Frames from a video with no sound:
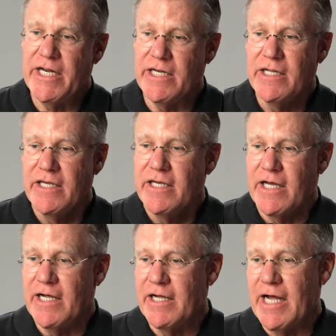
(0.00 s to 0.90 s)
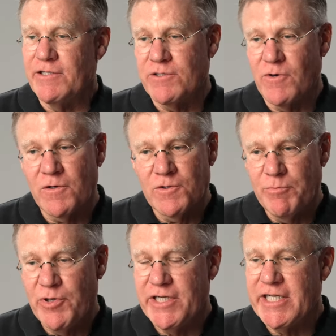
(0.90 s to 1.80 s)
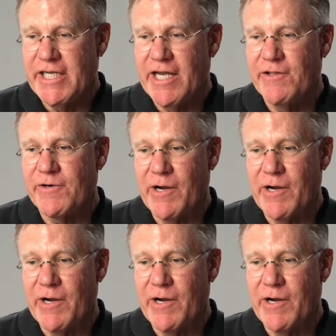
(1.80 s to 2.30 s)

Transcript: and I struggled to put it together.